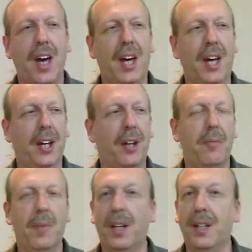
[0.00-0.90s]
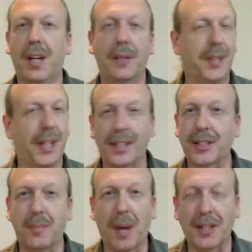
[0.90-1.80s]
and many times
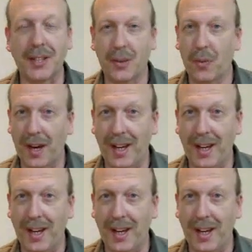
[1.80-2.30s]
unexpected